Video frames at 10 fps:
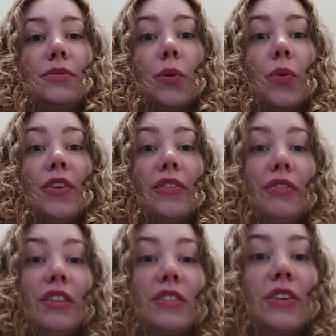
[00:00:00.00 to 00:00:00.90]
the Winter
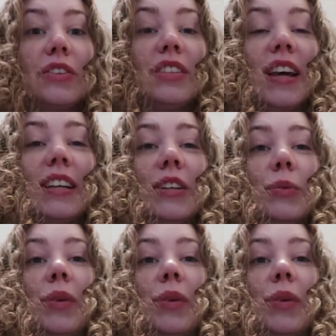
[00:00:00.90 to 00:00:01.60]
of Discontent in a